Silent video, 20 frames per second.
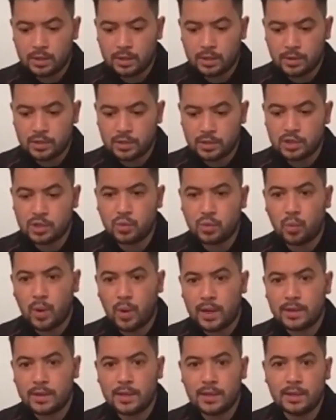the
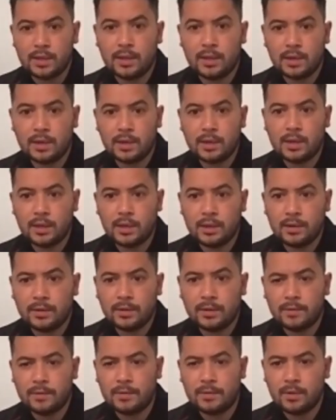sweat
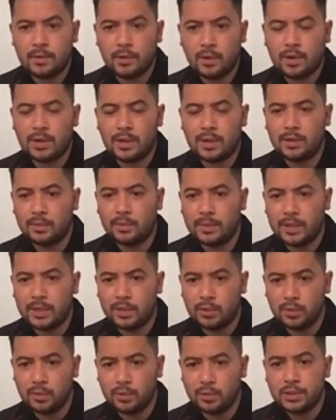can knock a little bit
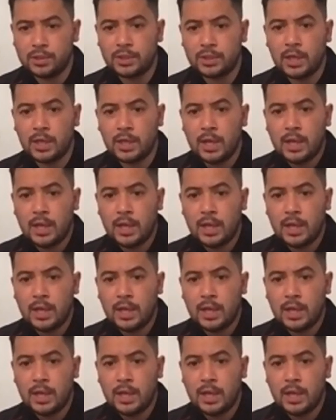loose.